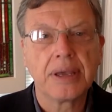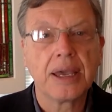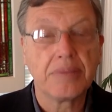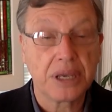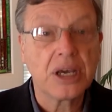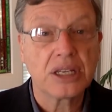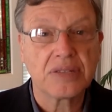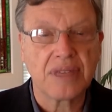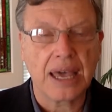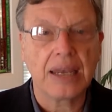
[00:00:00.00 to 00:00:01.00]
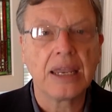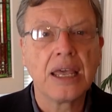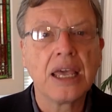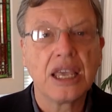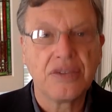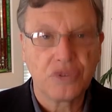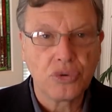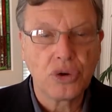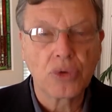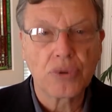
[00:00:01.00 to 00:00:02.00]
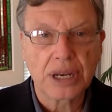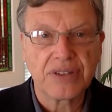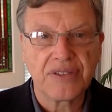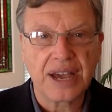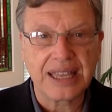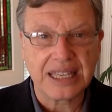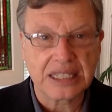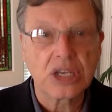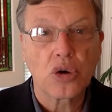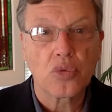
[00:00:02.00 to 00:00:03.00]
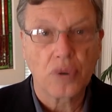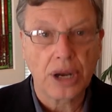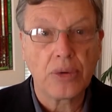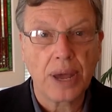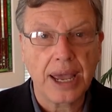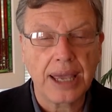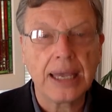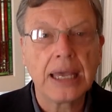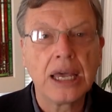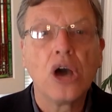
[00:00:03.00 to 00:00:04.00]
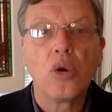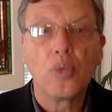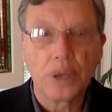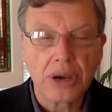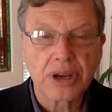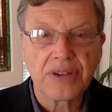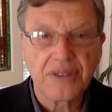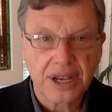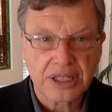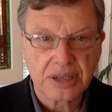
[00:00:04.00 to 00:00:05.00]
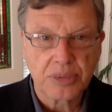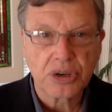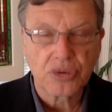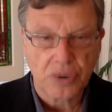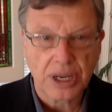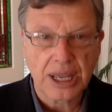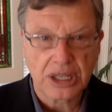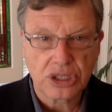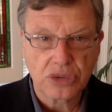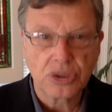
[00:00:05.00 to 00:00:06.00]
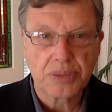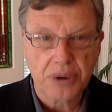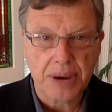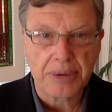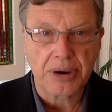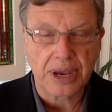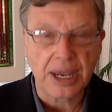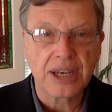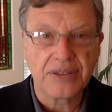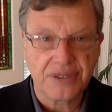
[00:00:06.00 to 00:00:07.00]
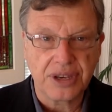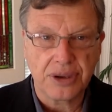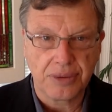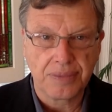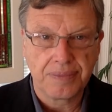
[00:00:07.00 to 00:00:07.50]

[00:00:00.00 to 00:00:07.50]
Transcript: And because of that, if you don't rectify this right away, we are going to find someone to run against you in the primary and defeat you.